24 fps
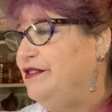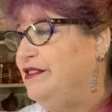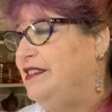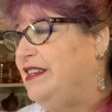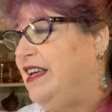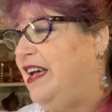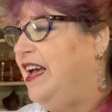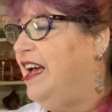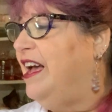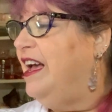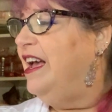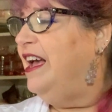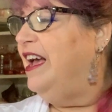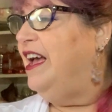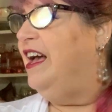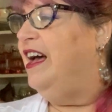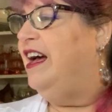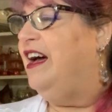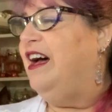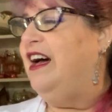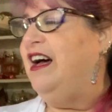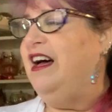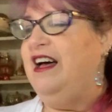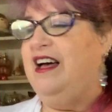Day,
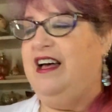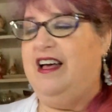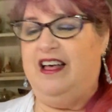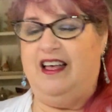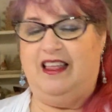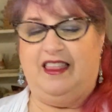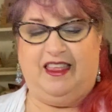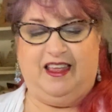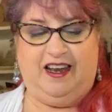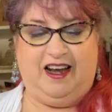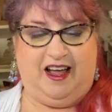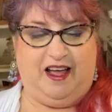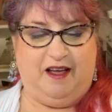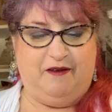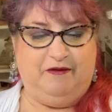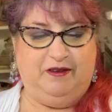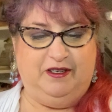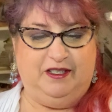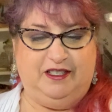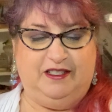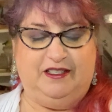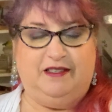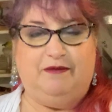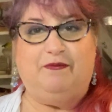that I would
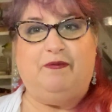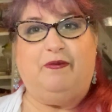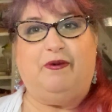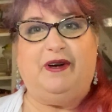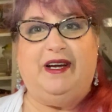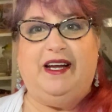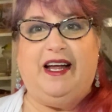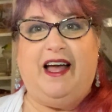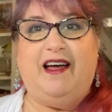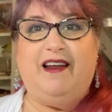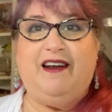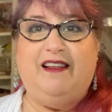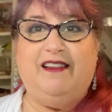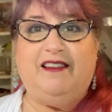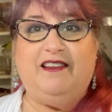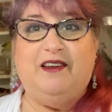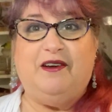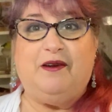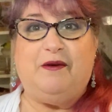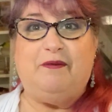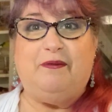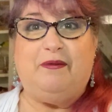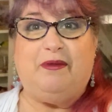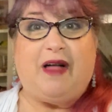just bring out a
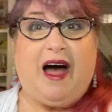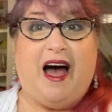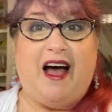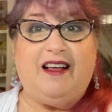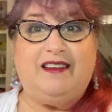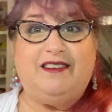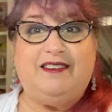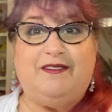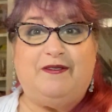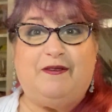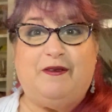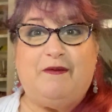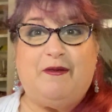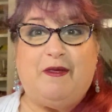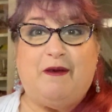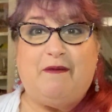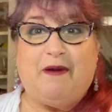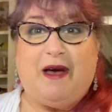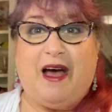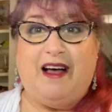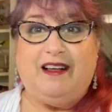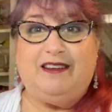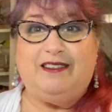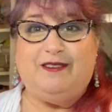little blast from the
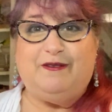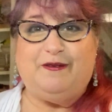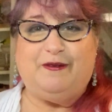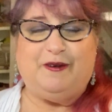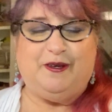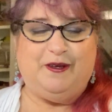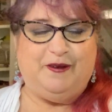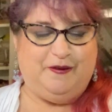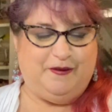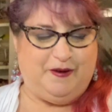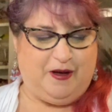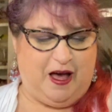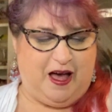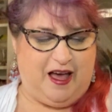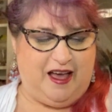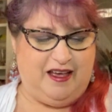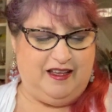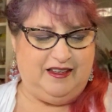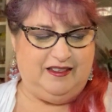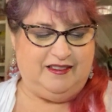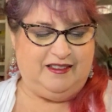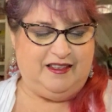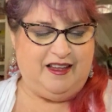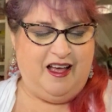past for you
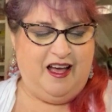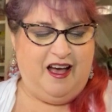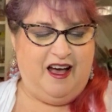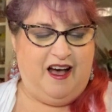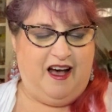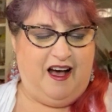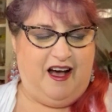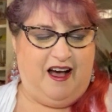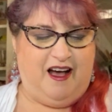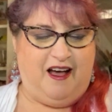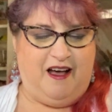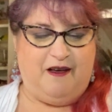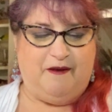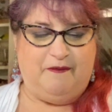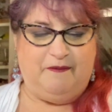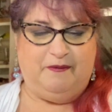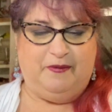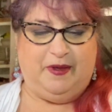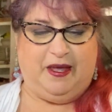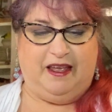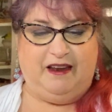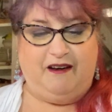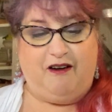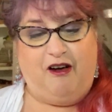guys
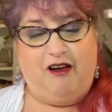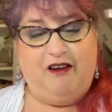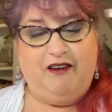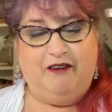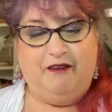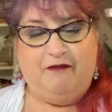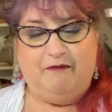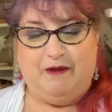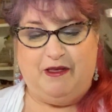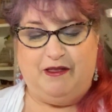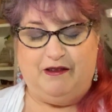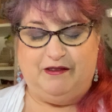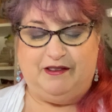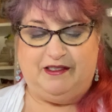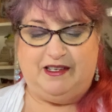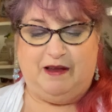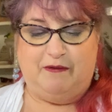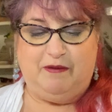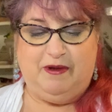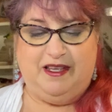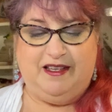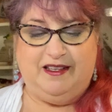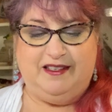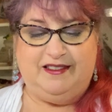in honor of Mother's Day,
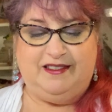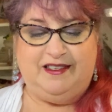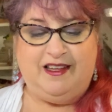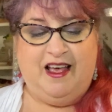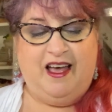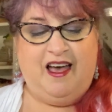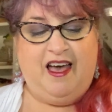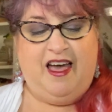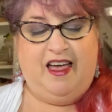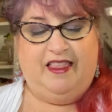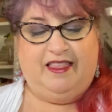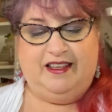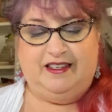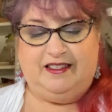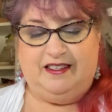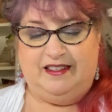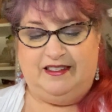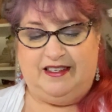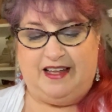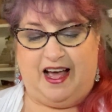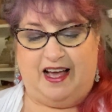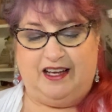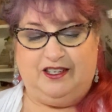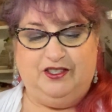because this is
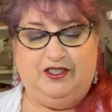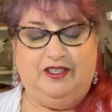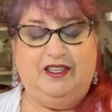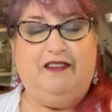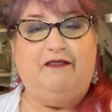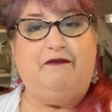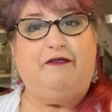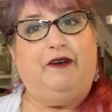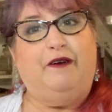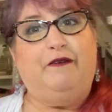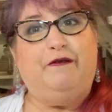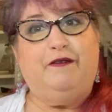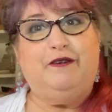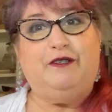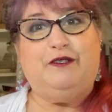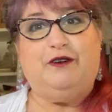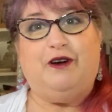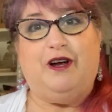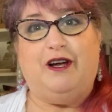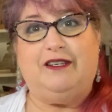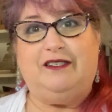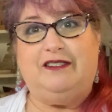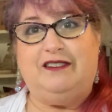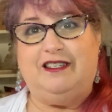actually the very first
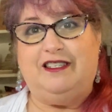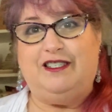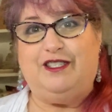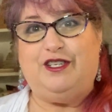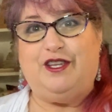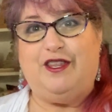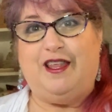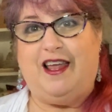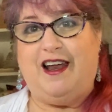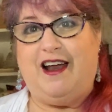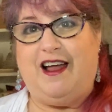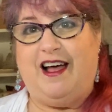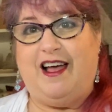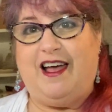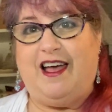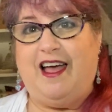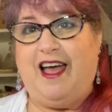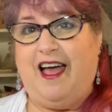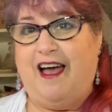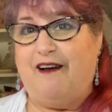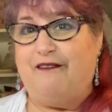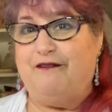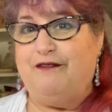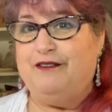cross stitch that I
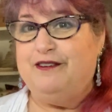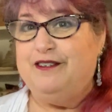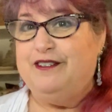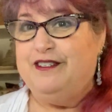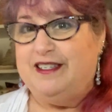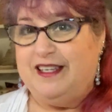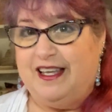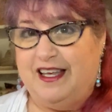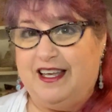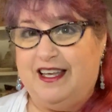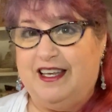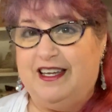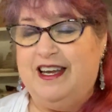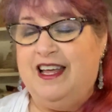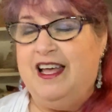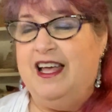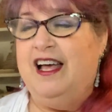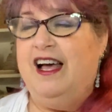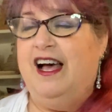ever did